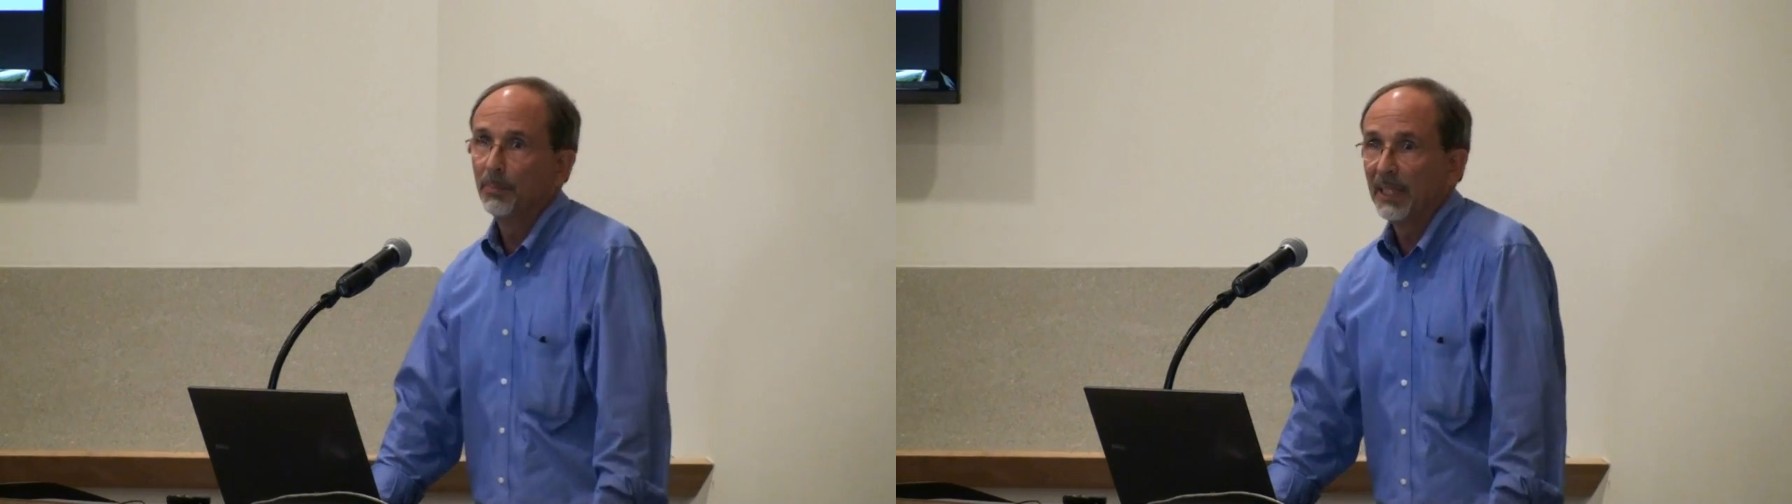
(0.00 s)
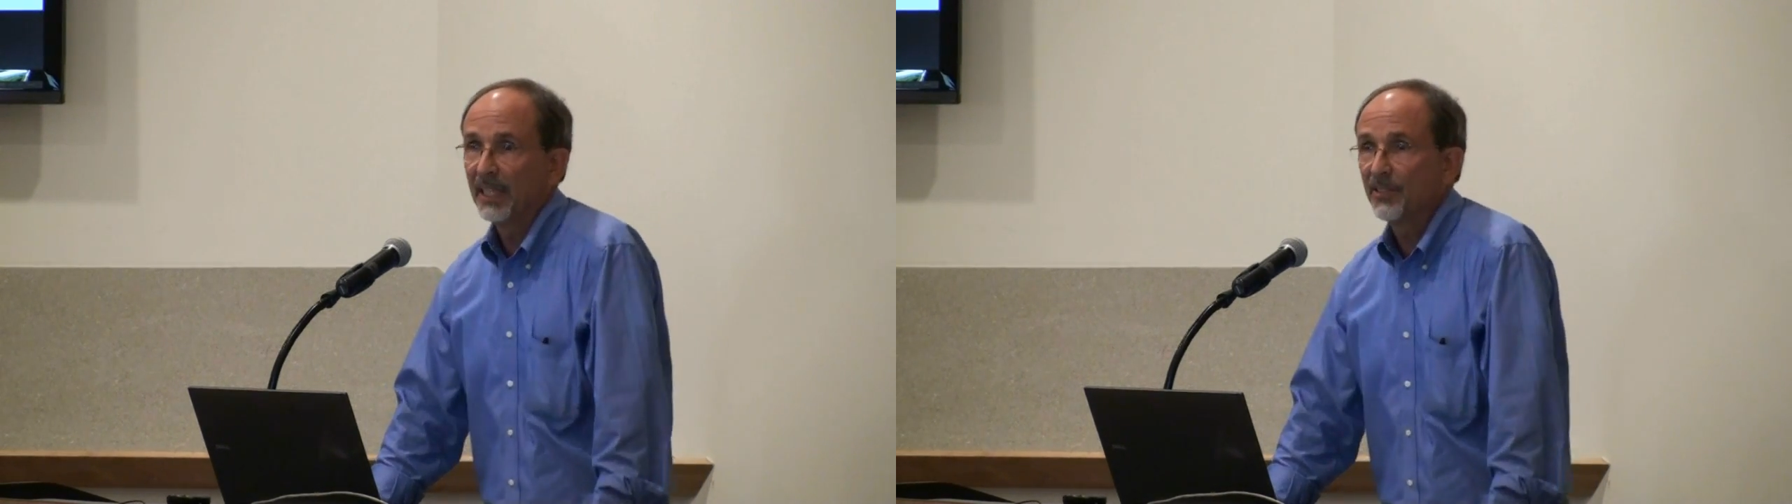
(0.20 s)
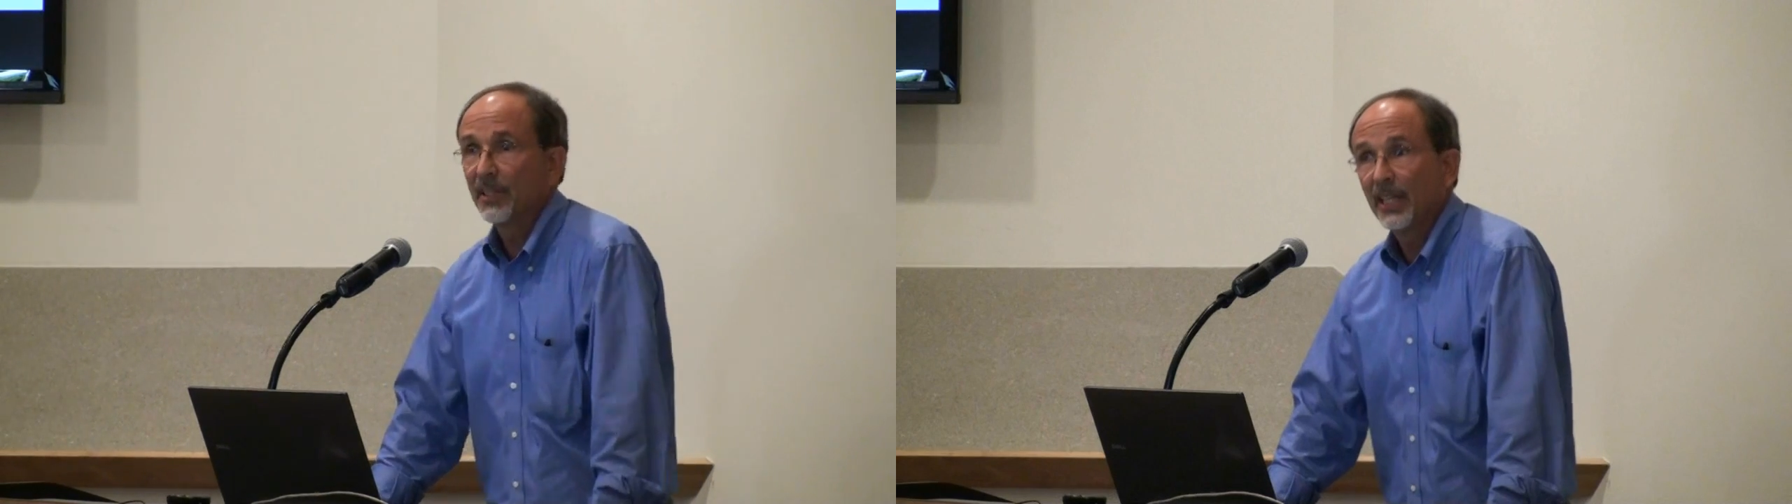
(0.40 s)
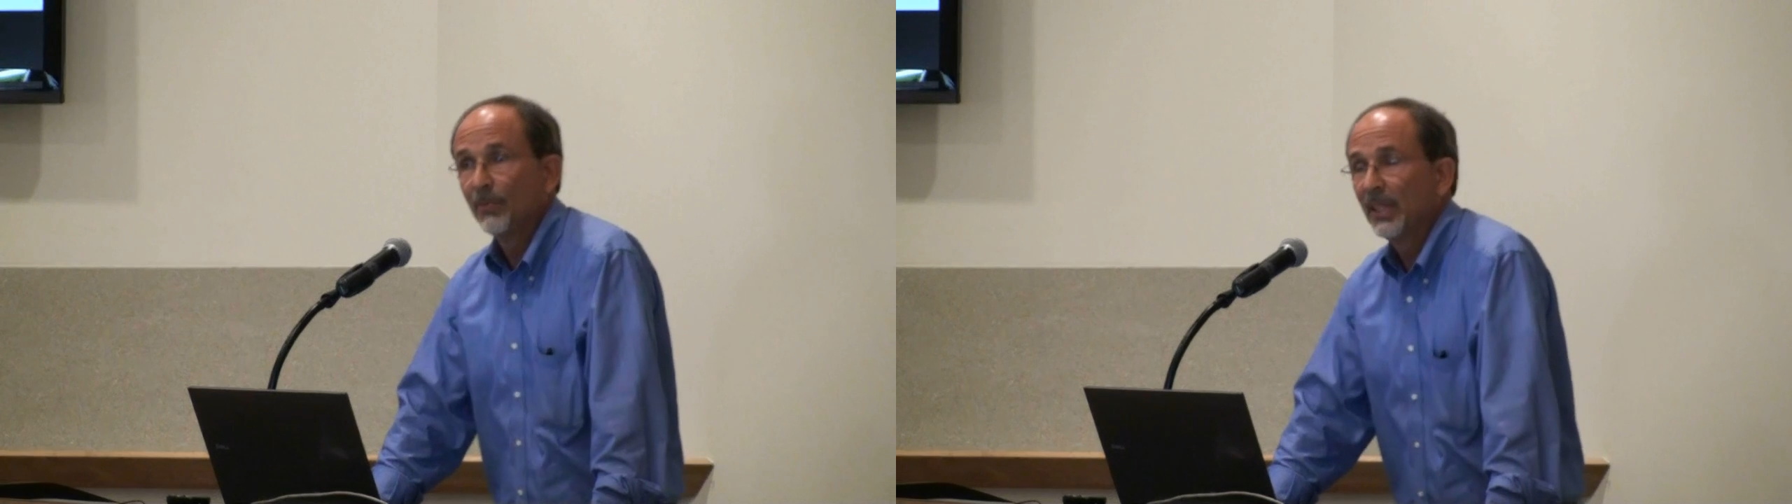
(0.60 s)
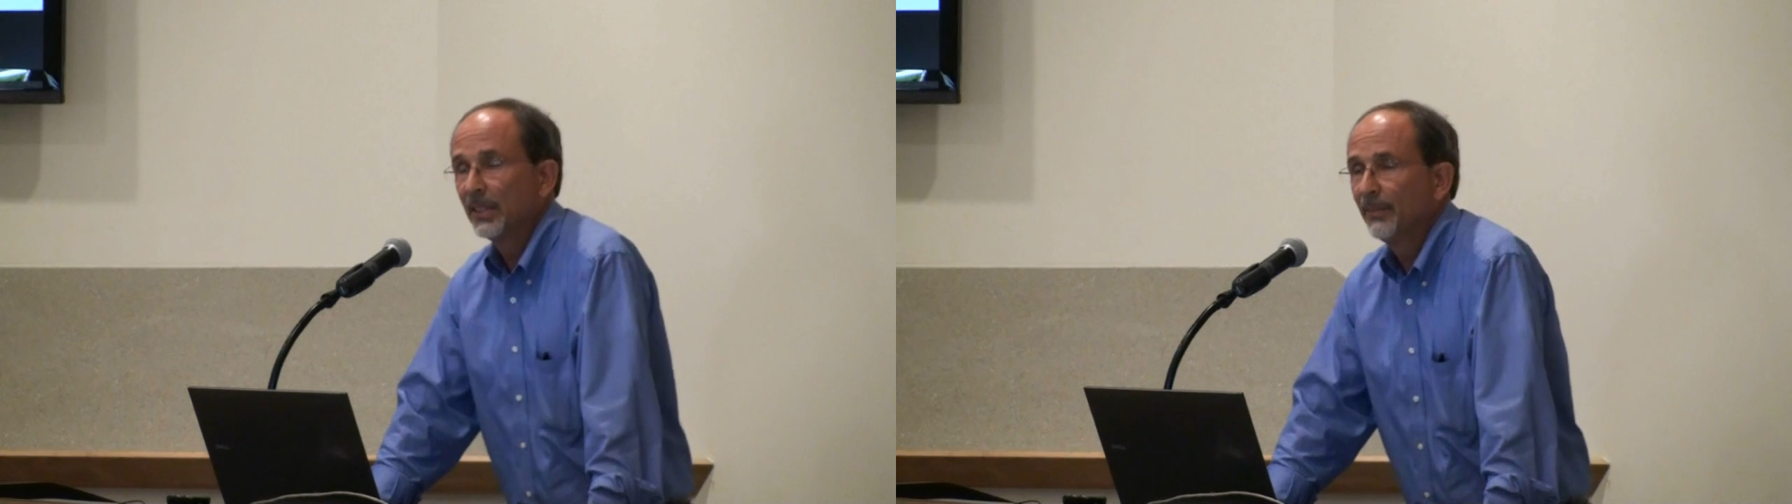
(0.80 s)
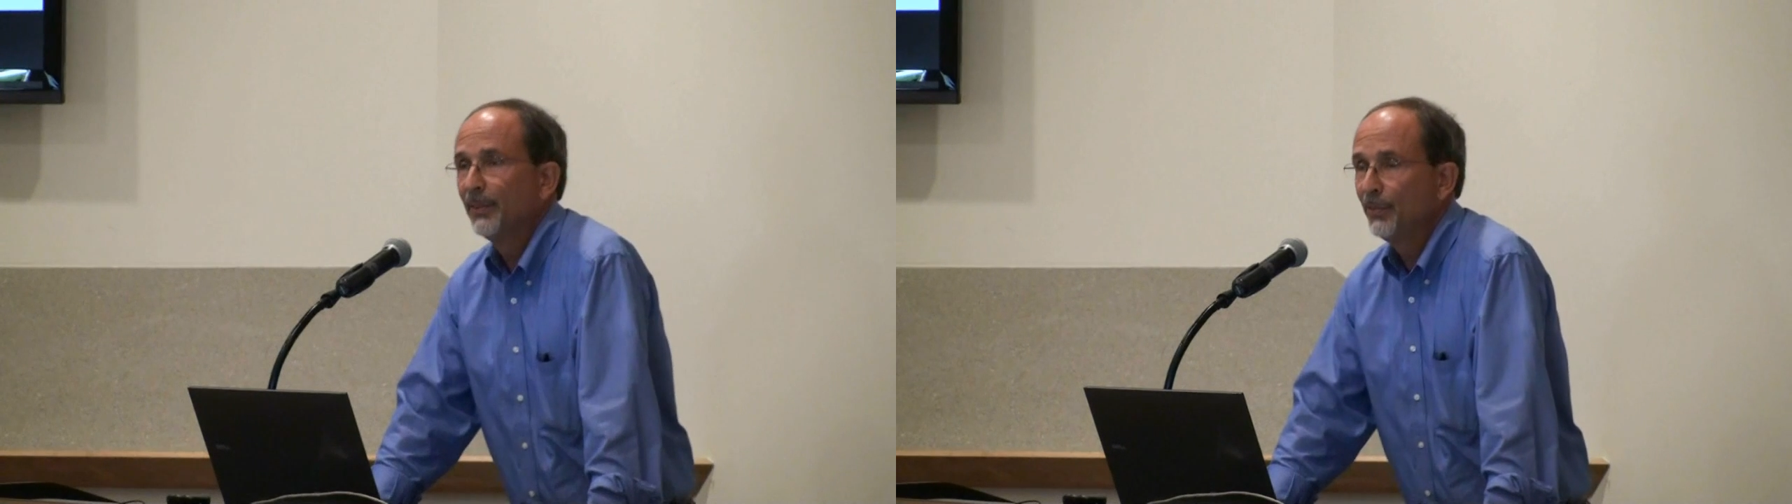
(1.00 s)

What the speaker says: plots that had relatively